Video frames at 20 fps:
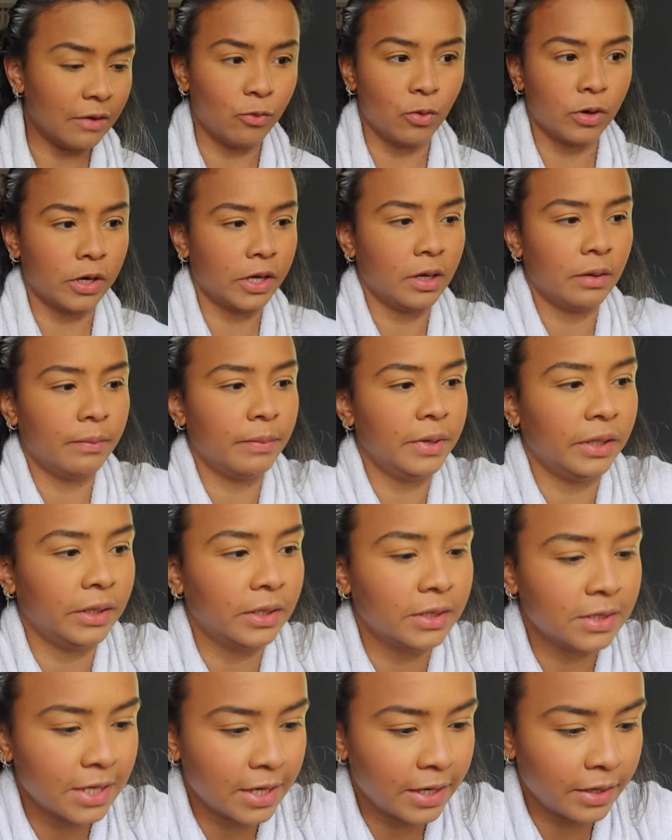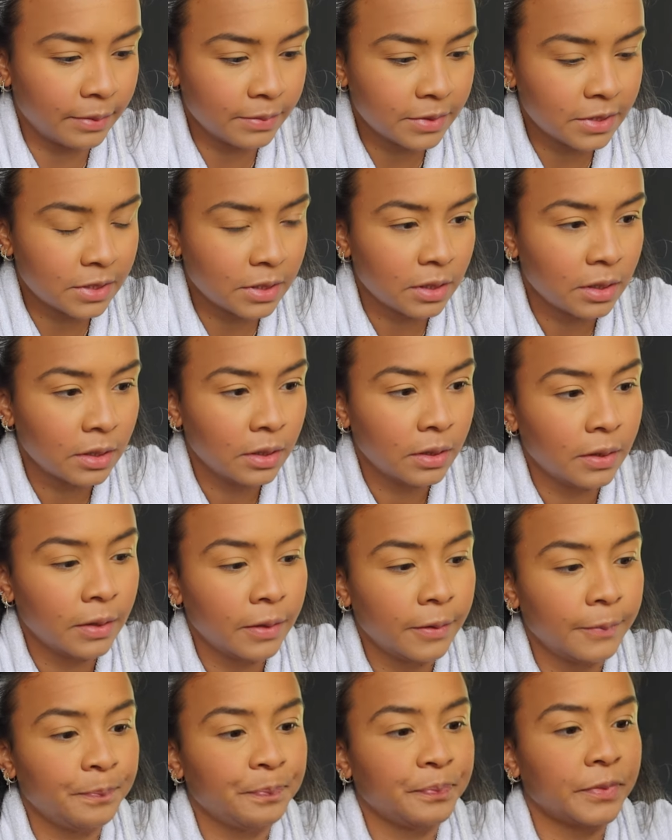I've worn it a million times.
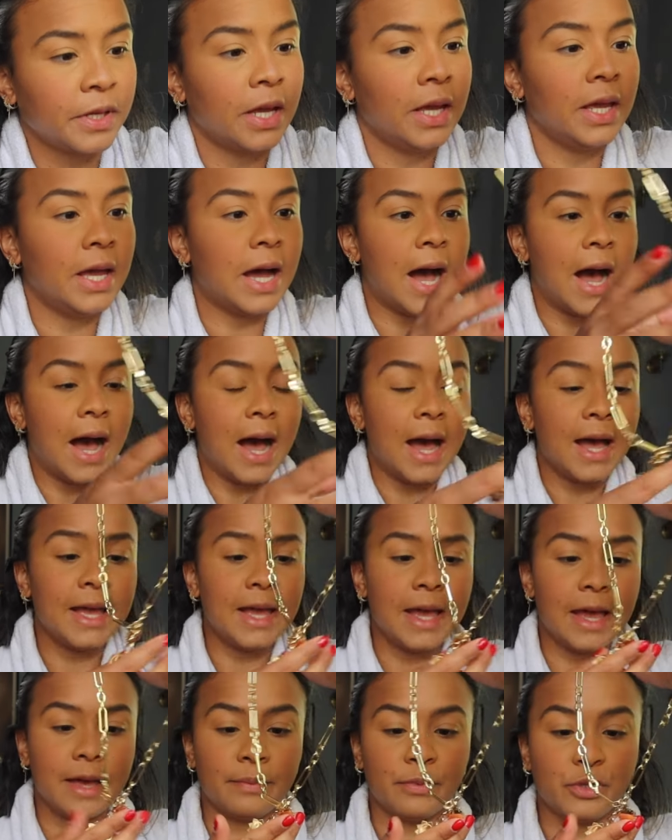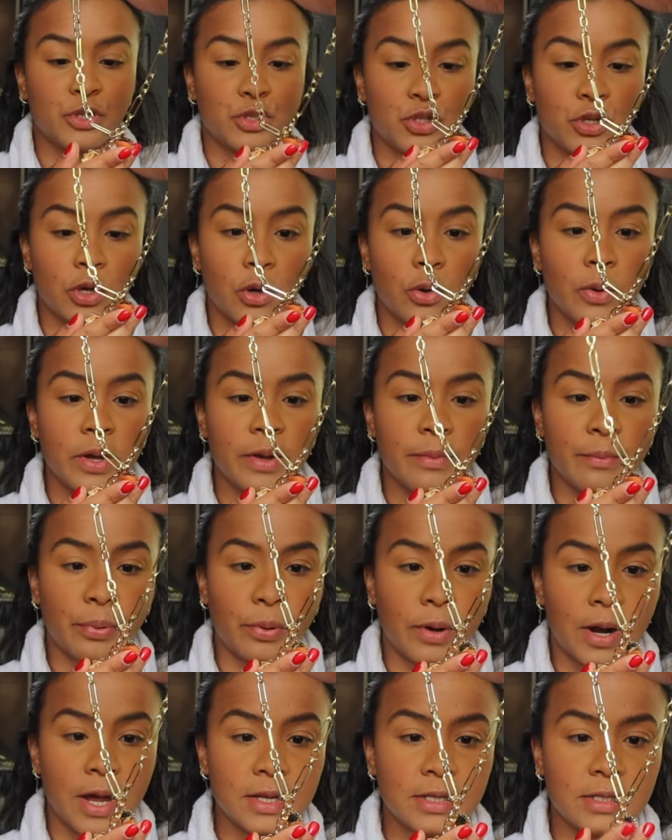I am so
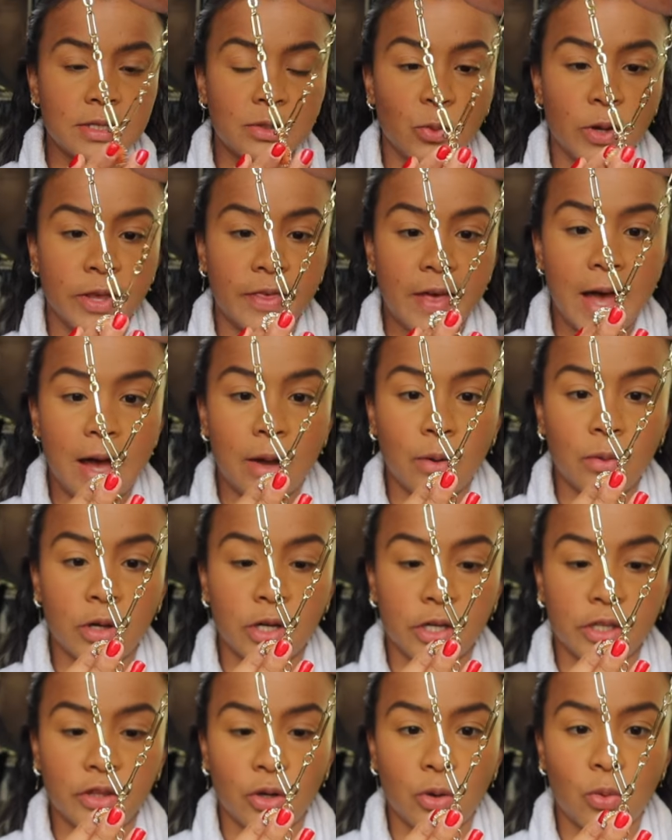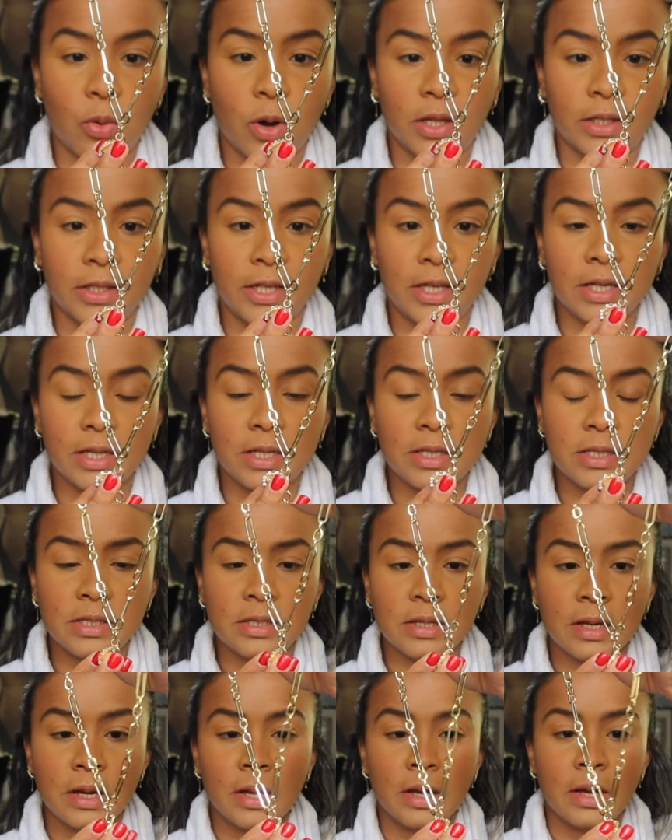impressed with how good the quality
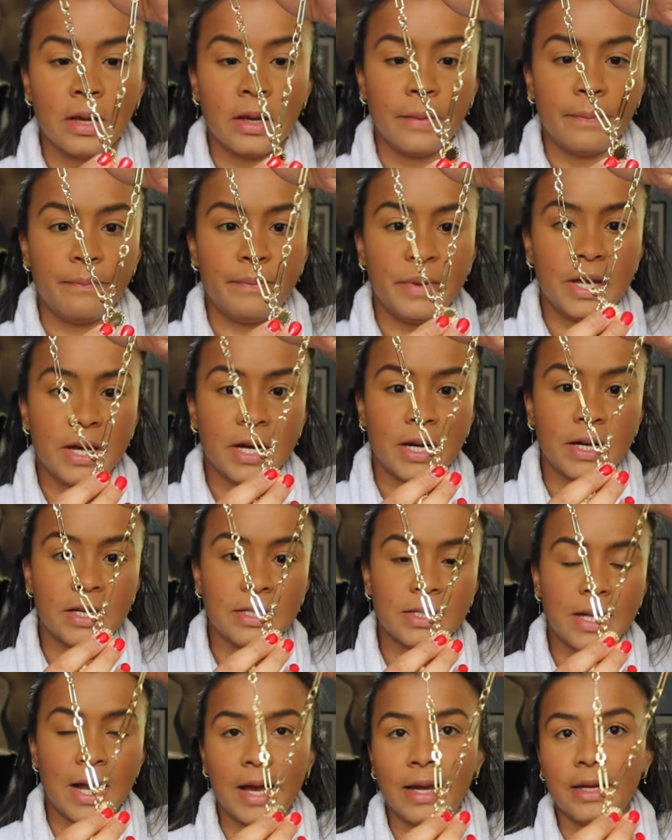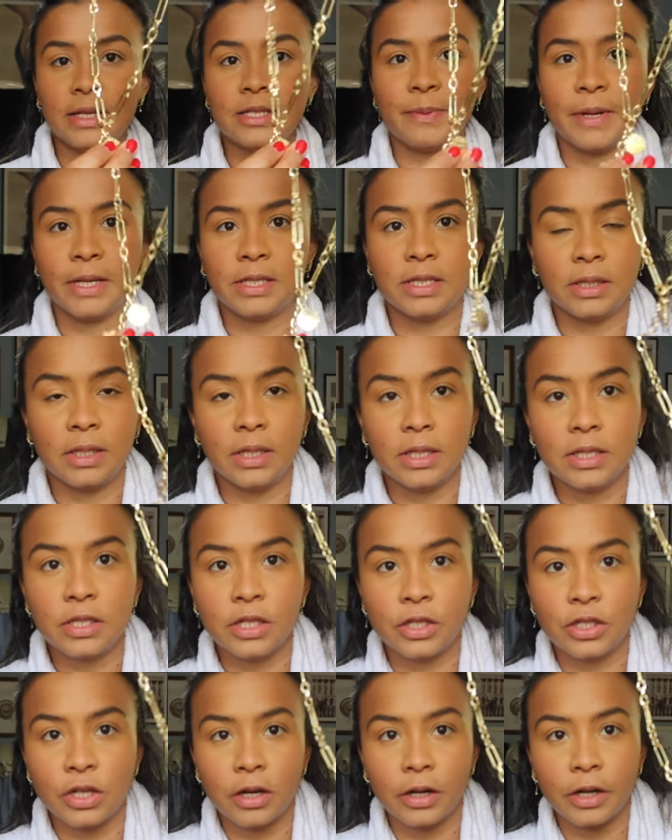is, because I expected this
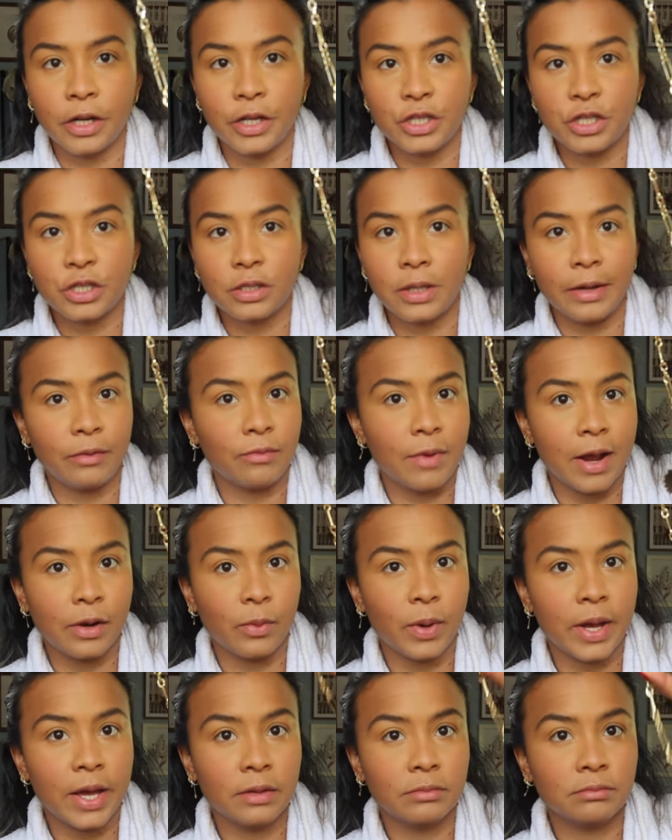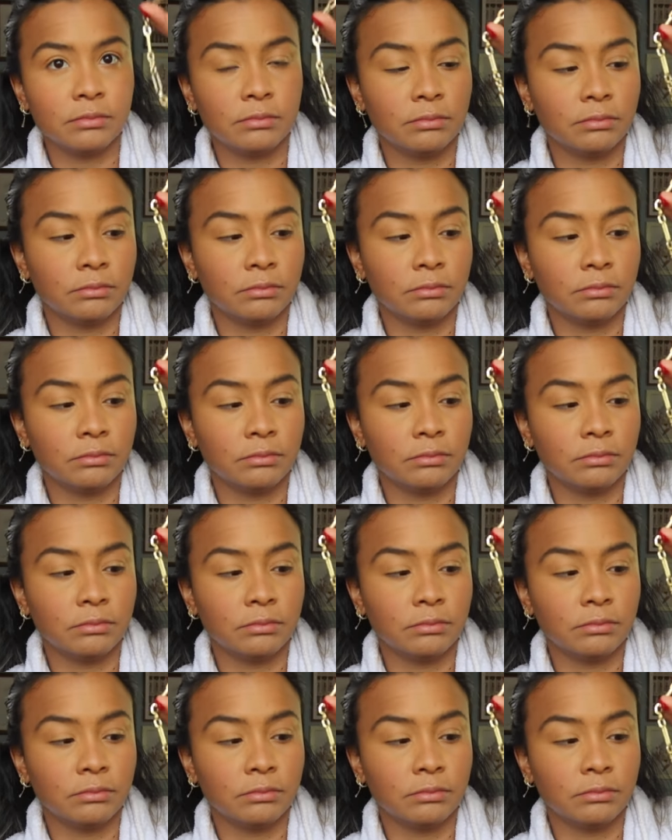to tarnish like right away